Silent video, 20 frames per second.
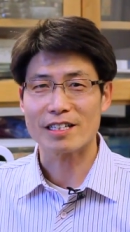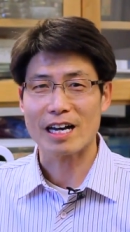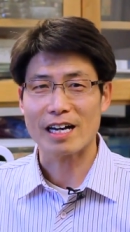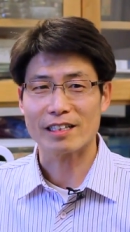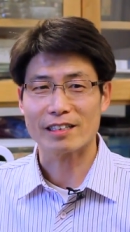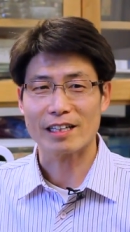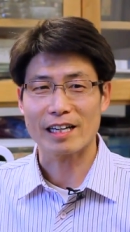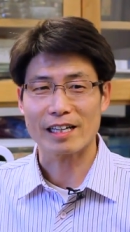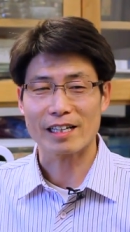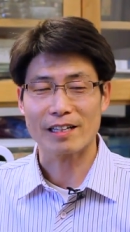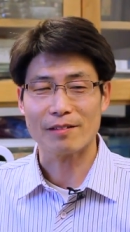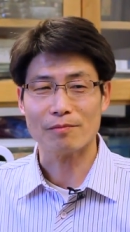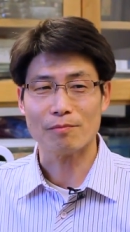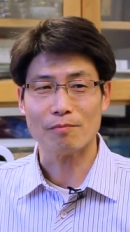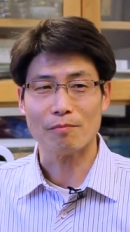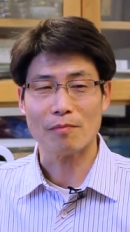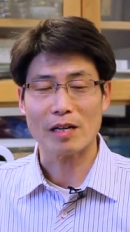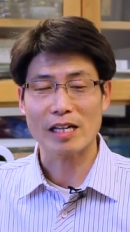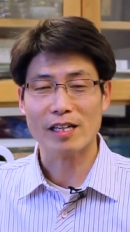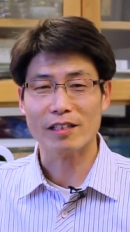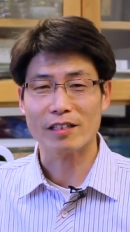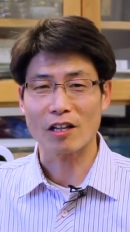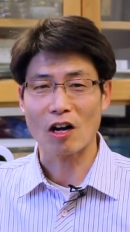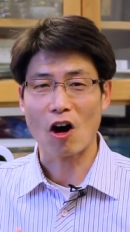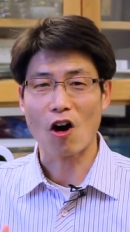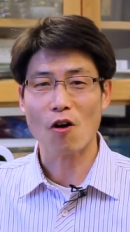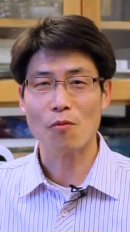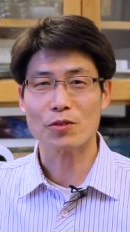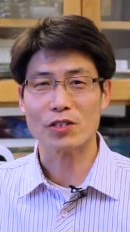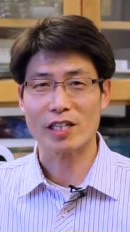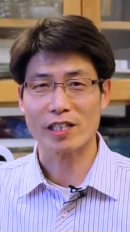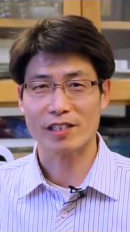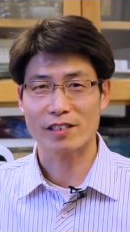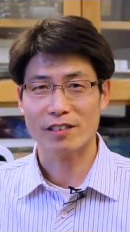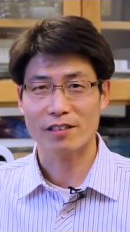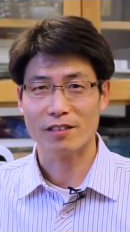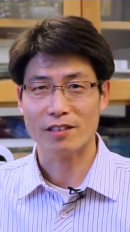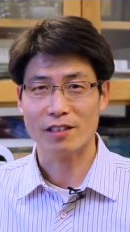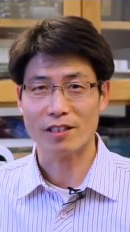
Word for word: that it can make an object